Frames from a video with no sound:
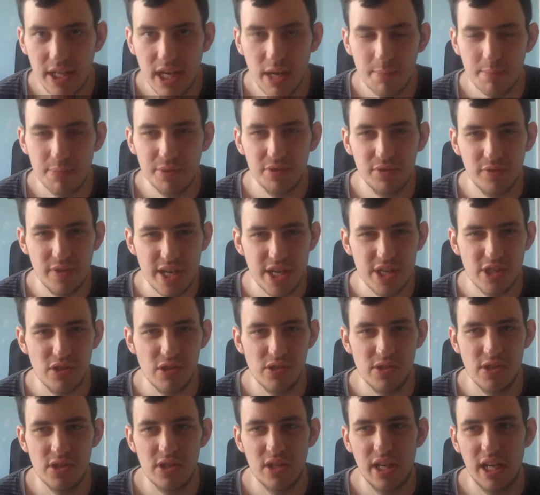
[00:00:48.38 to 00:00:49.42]
I'm pretty sure
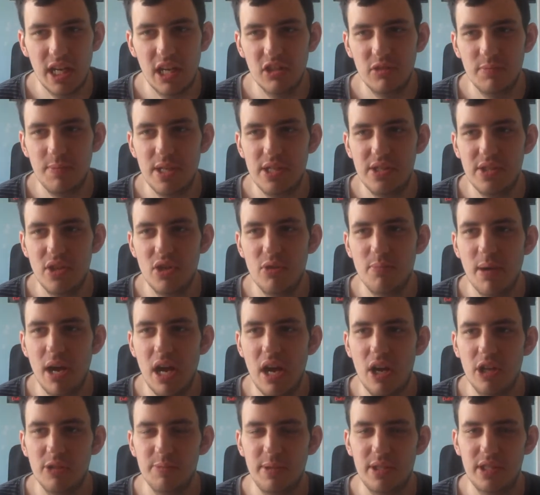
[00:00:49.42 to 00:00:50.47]
this is going to have to be two
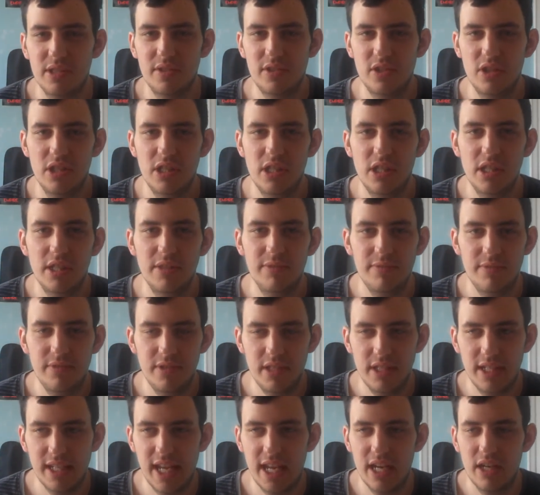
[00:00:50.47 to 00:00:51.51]
parts because I've got a
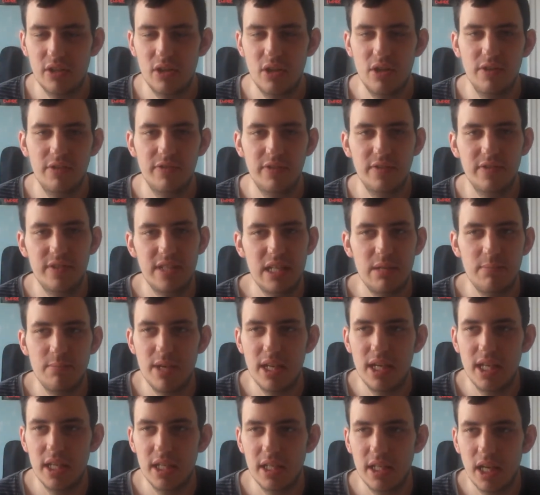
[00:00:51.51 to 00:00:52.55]

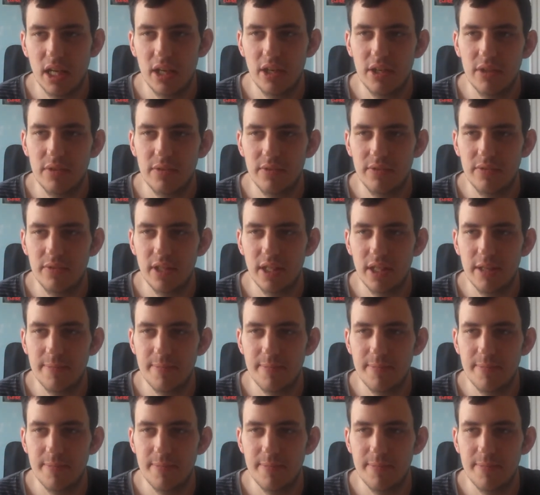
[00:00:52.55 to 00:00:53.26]
15-minute kind of